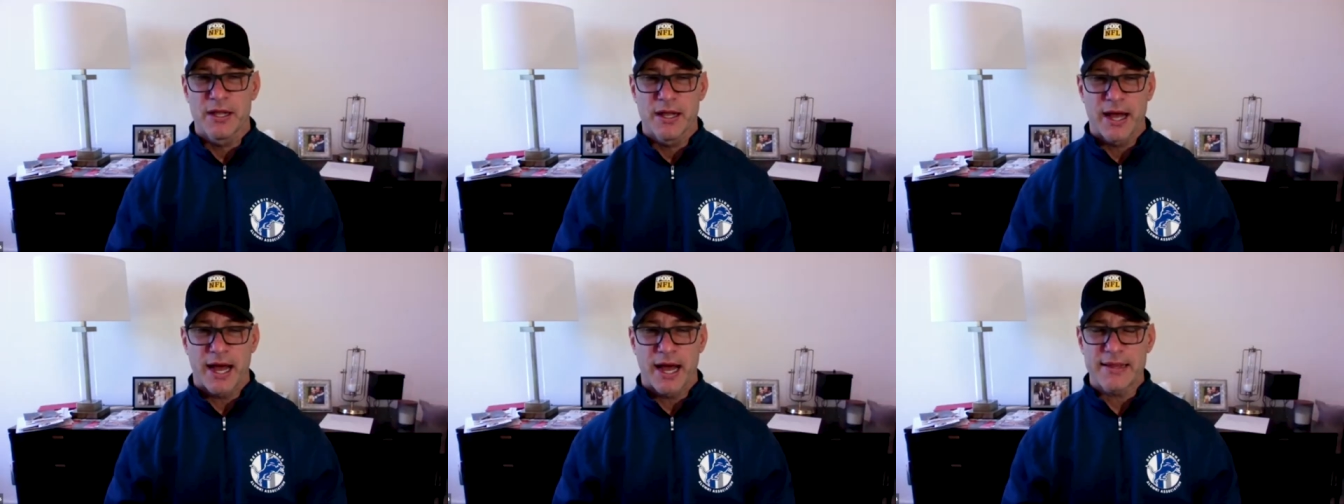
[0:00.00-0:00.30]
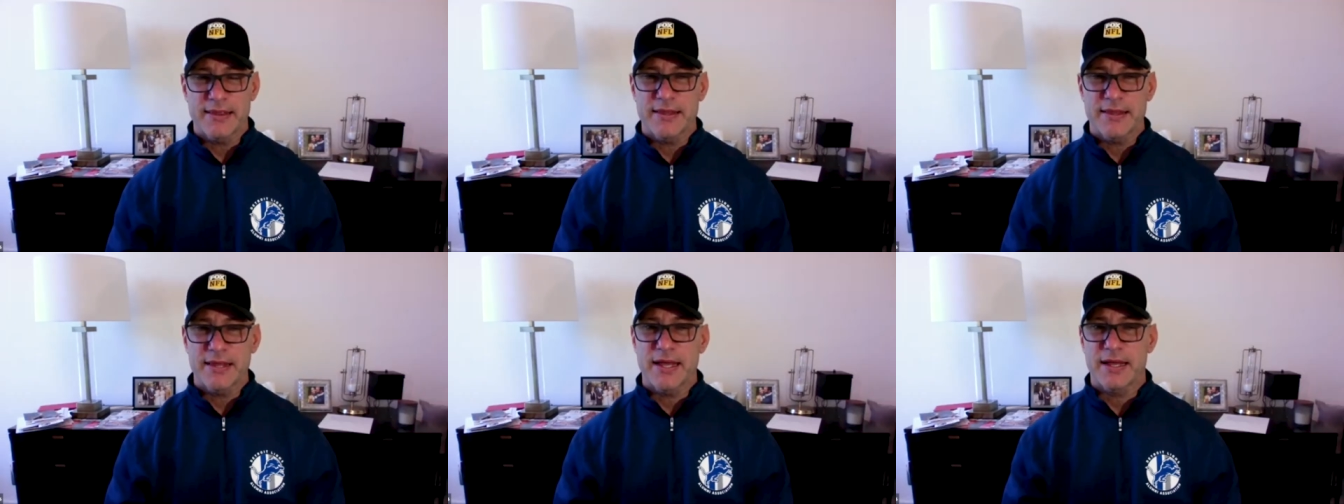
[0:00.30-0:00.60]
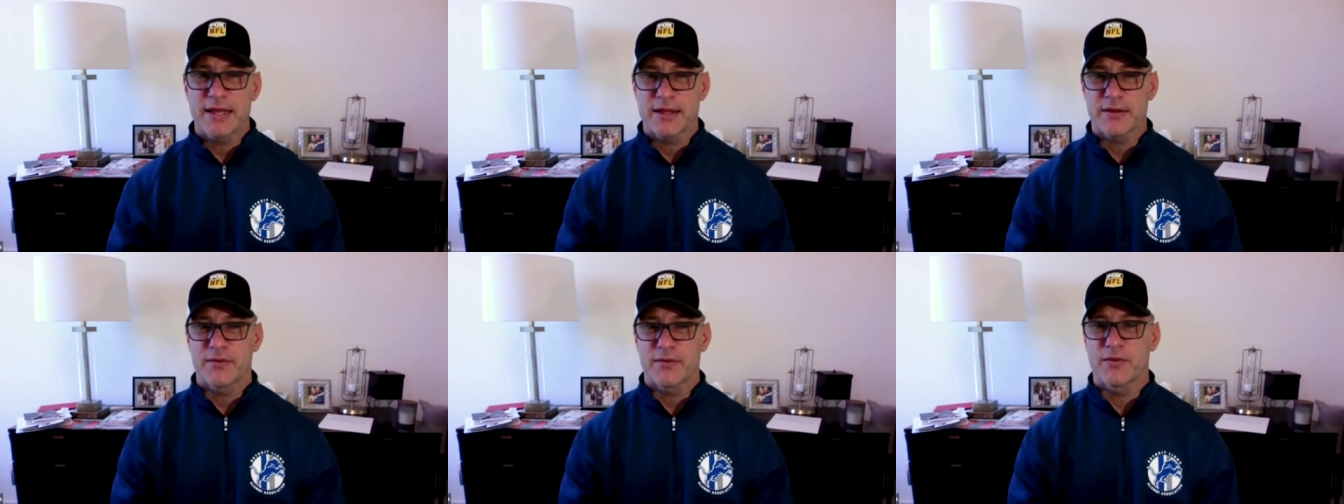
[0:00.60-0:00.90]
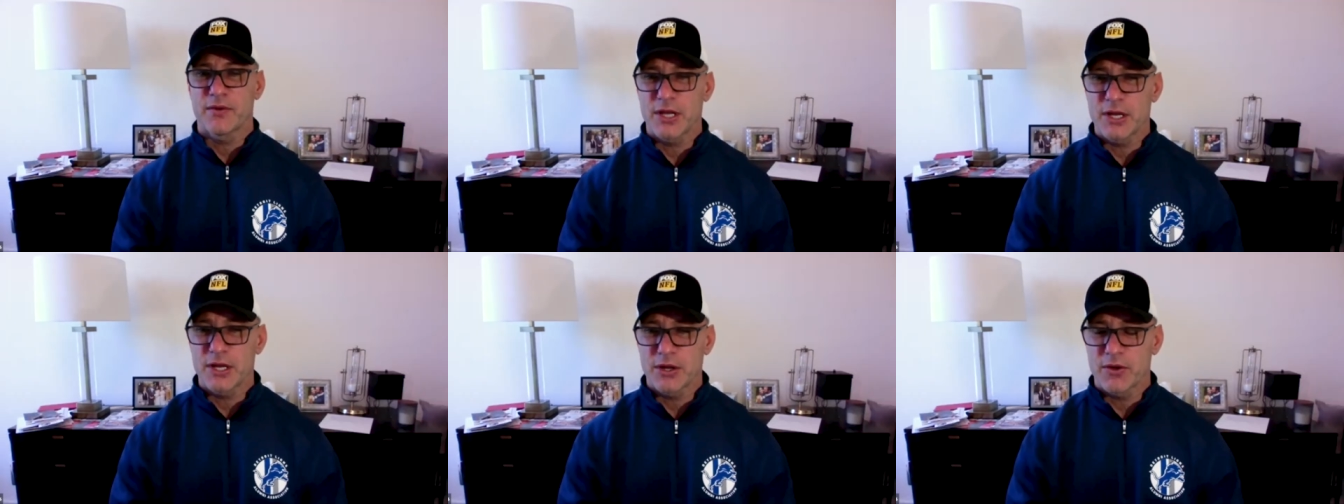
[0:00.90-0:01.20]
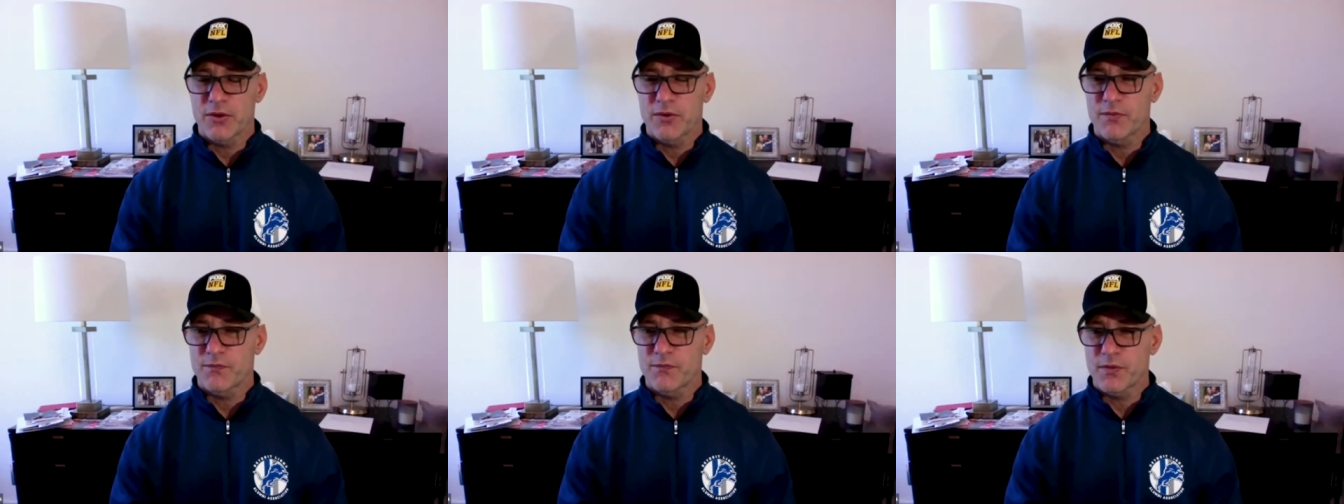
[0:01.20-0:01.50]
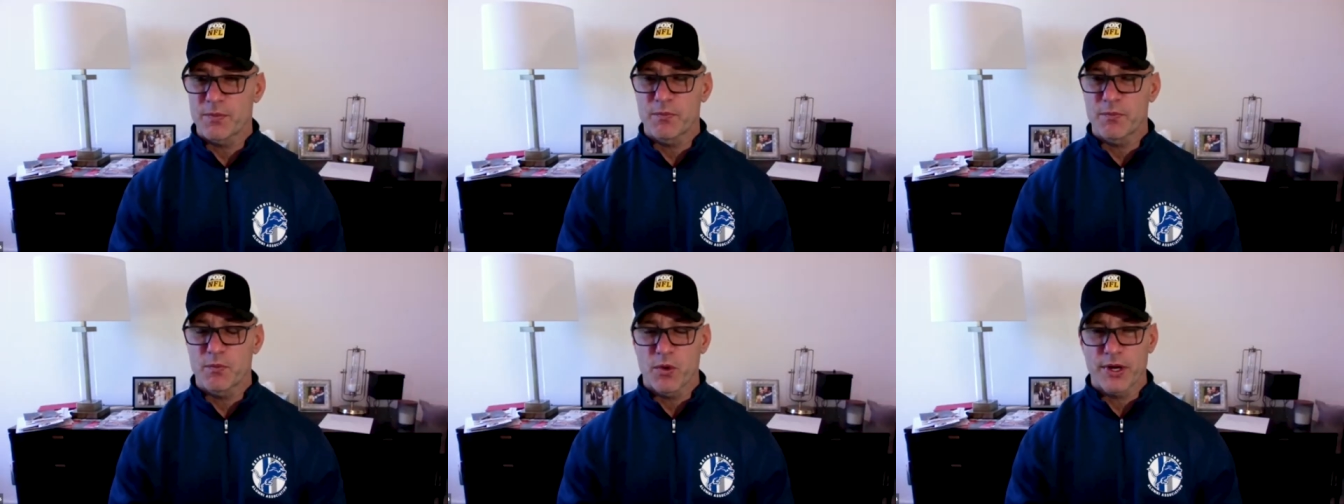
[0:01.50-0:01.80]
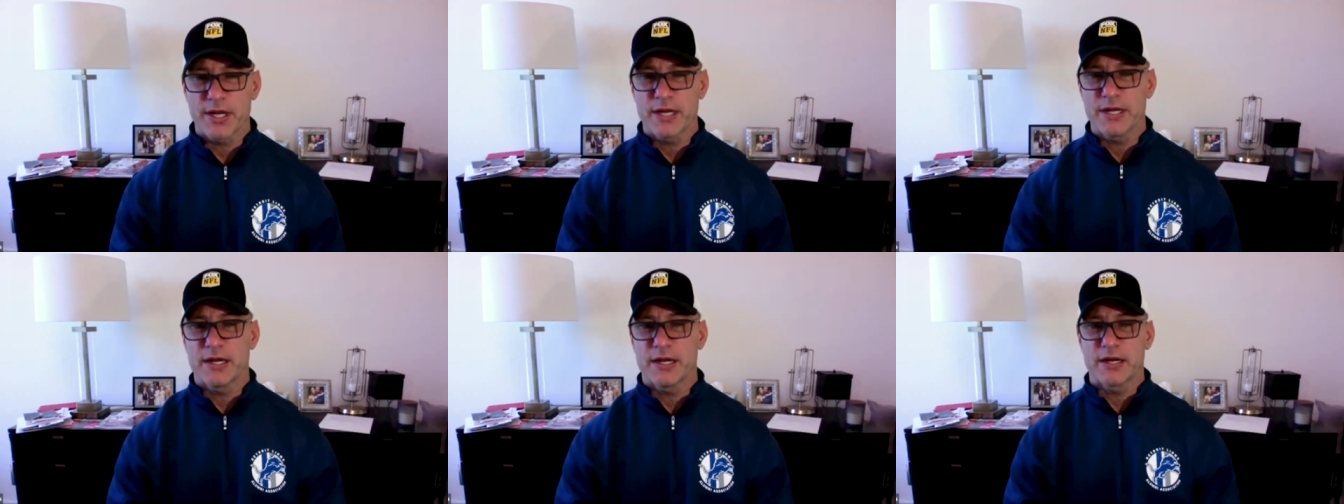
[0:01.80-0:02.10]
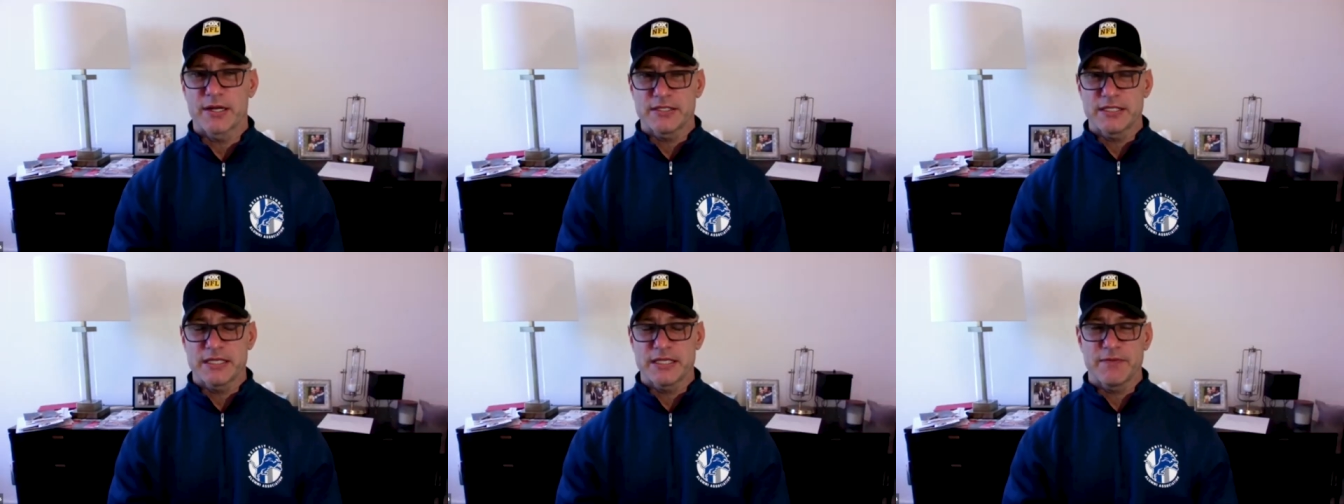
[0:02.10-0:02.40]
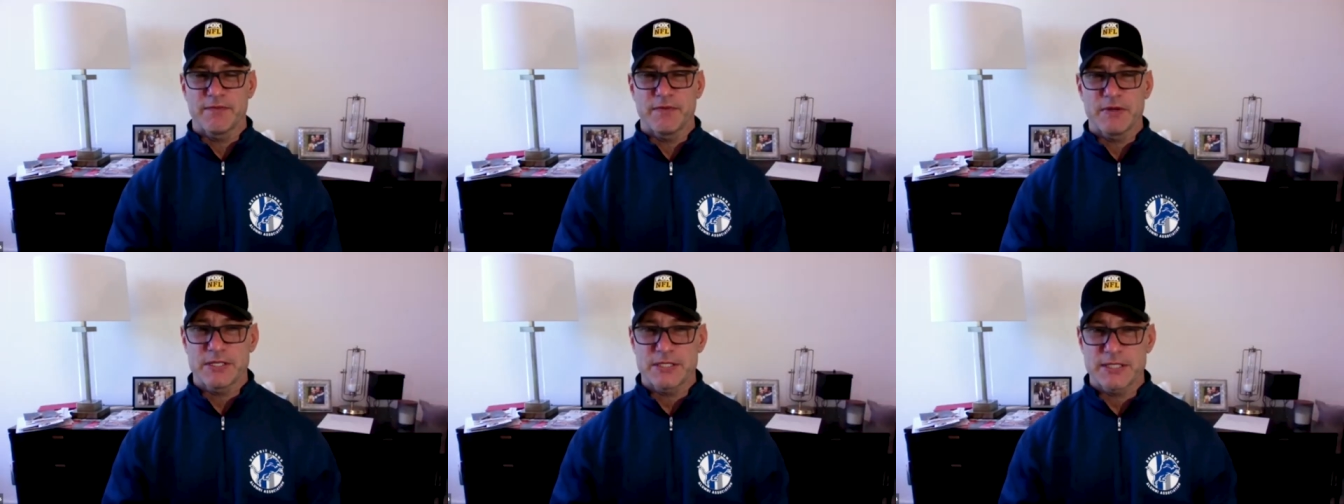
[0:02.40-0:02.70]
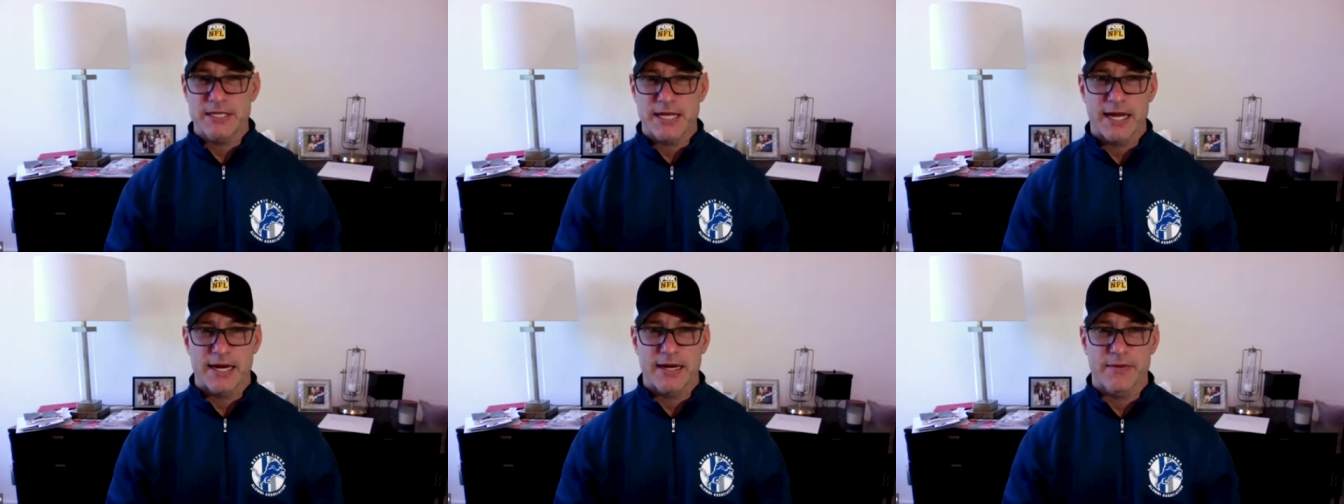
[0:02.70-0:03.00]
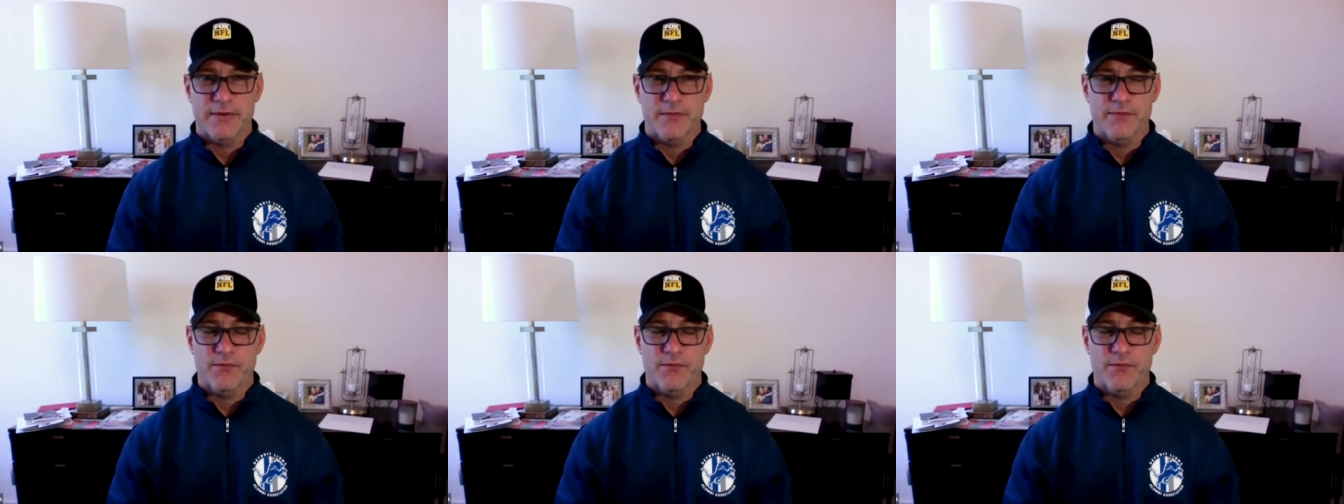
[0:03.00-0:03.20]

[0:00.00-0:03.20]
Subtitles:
I think, you know, from working on a TV side